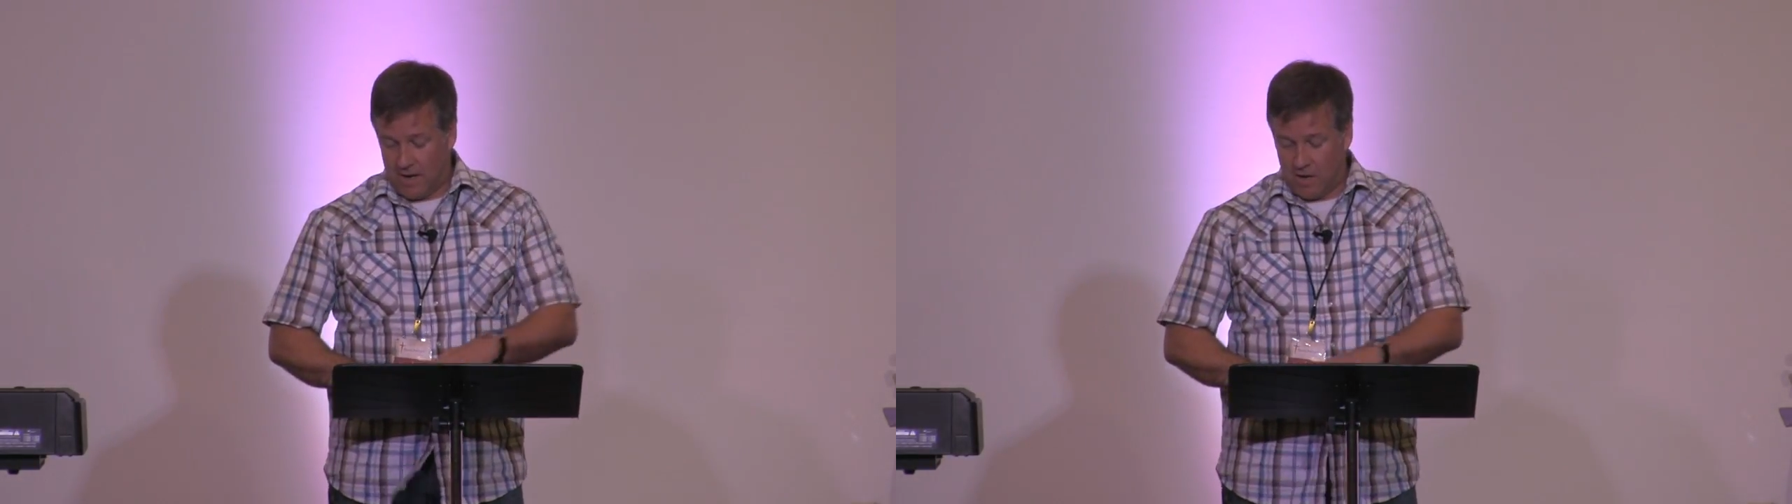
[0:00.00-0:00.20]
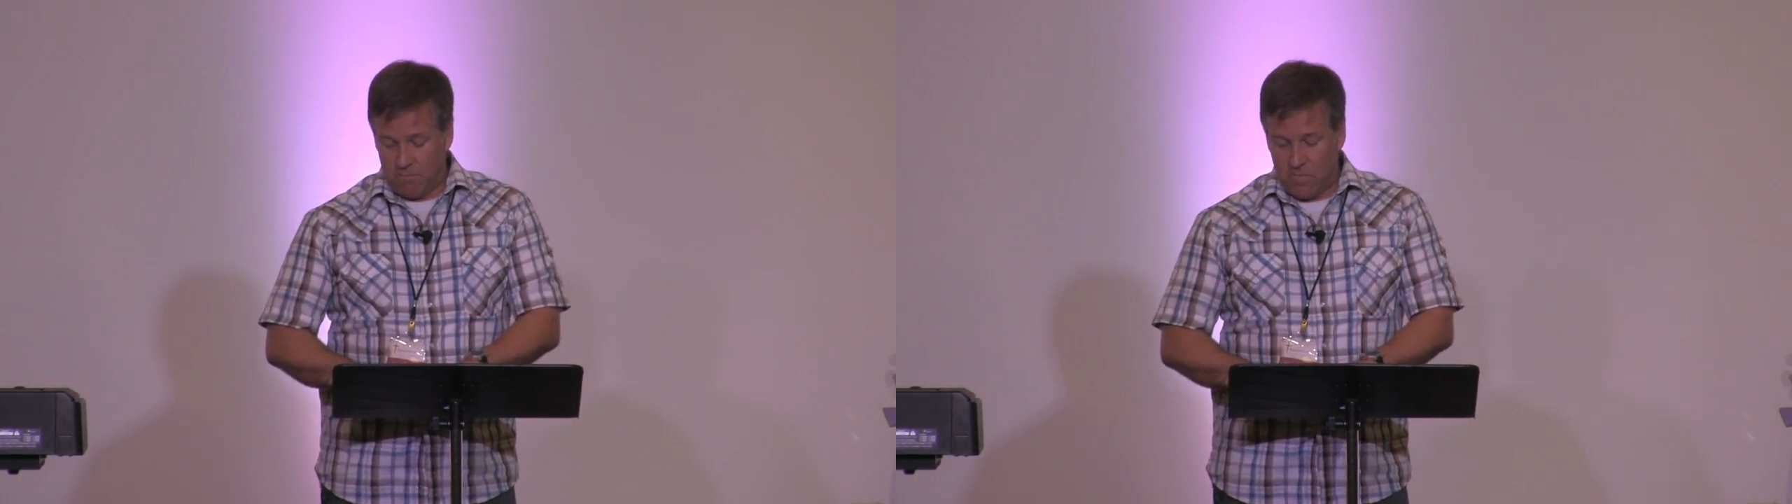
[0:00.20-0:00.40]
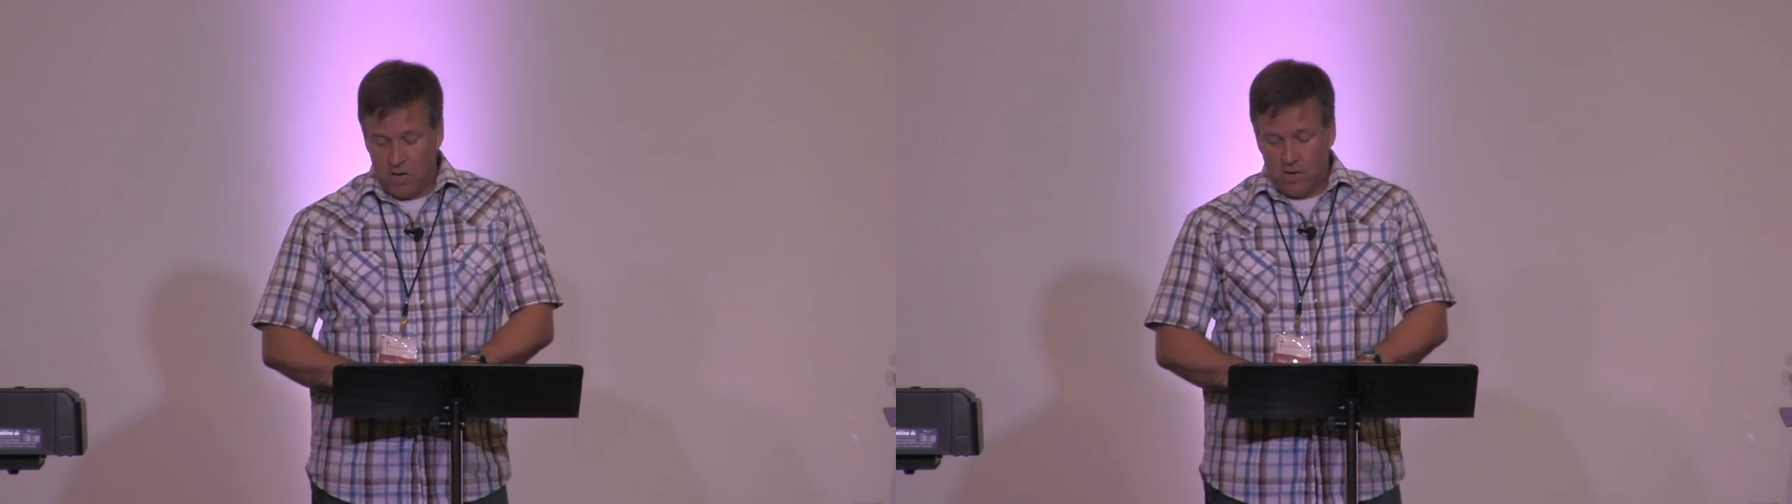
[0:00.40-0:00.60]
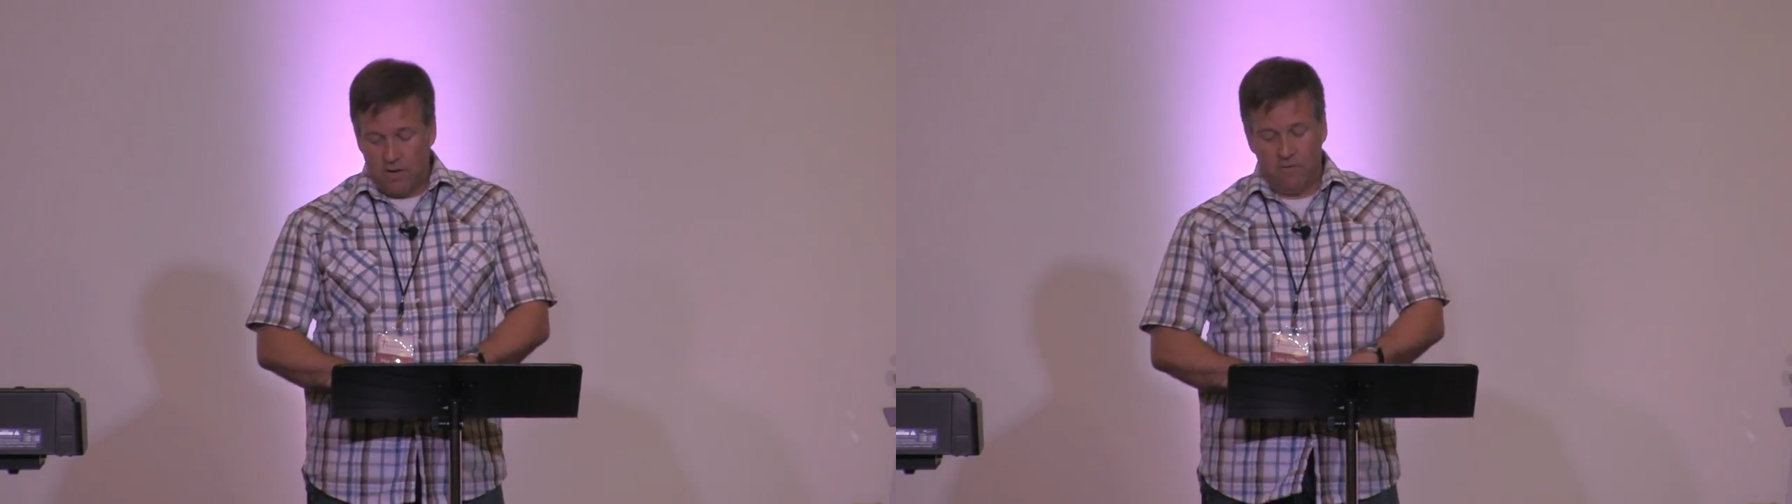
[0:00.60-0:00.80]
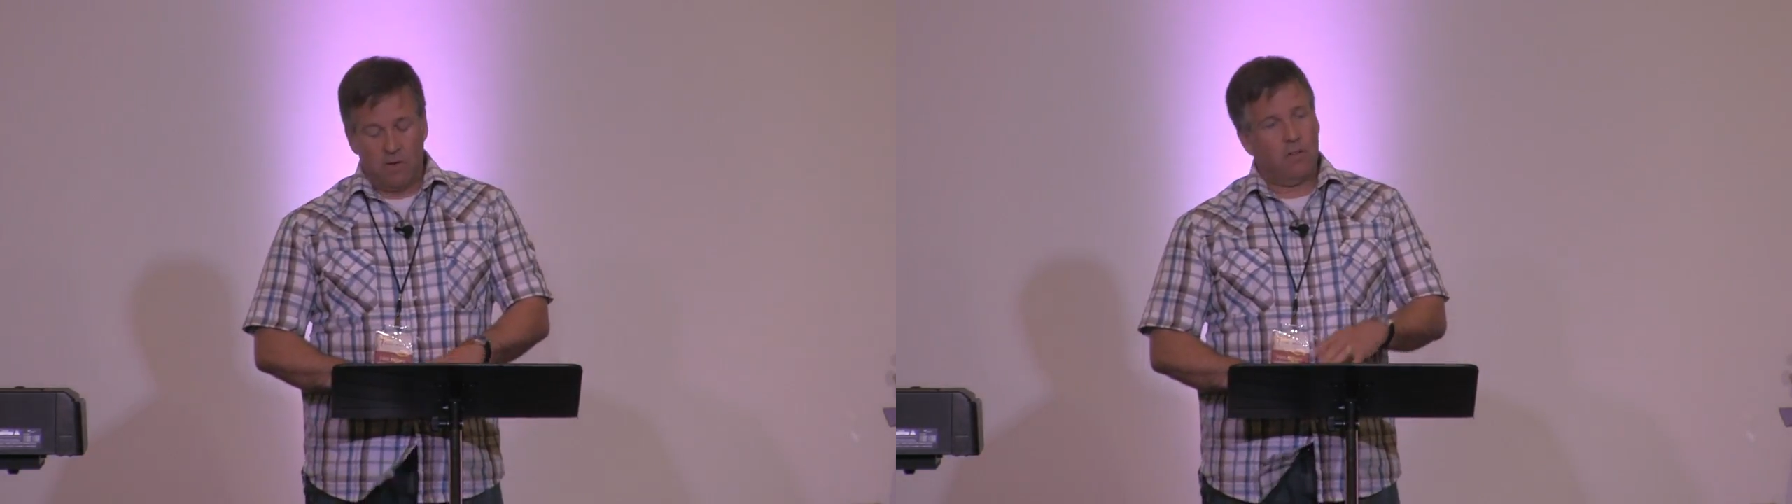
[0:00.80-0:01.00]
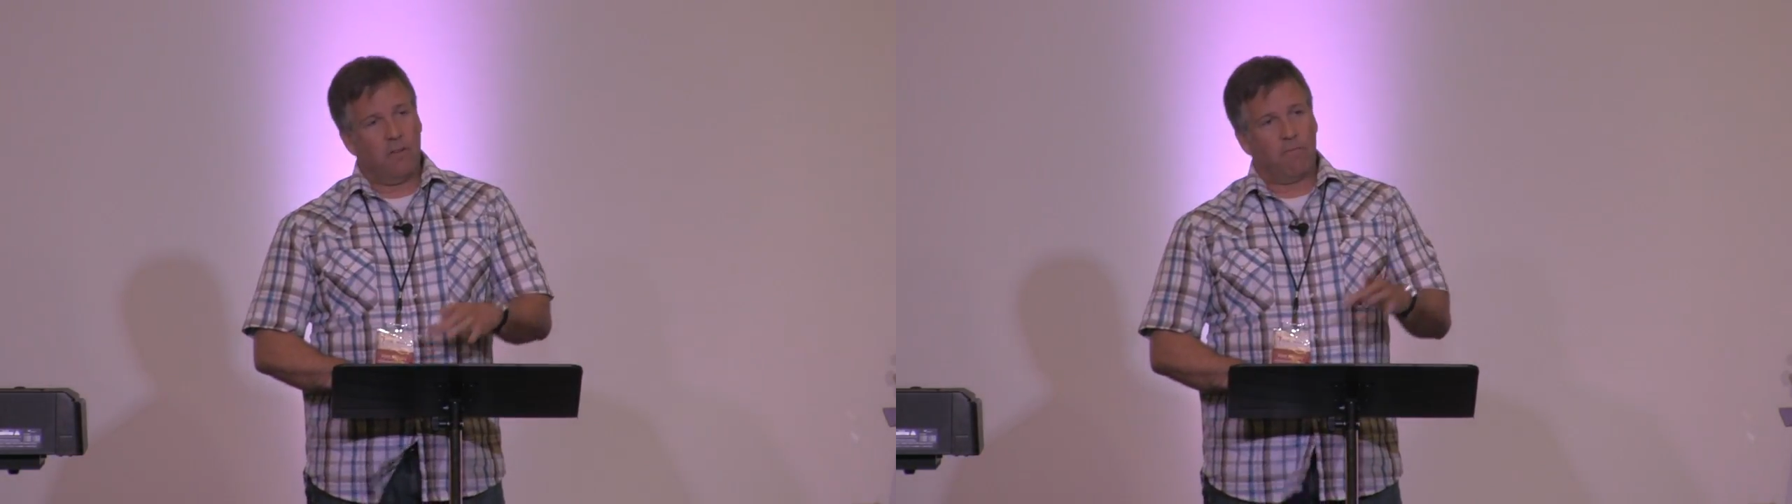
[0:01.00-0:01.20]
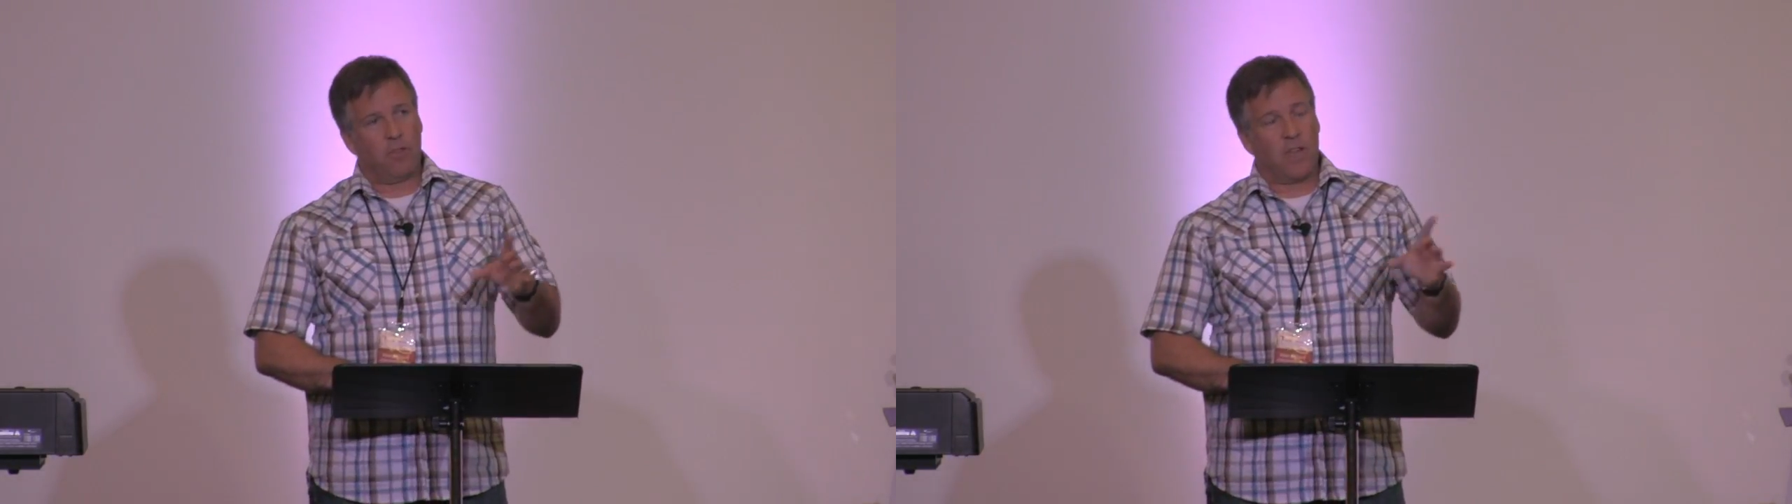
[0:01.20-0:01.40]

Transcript: Um, and if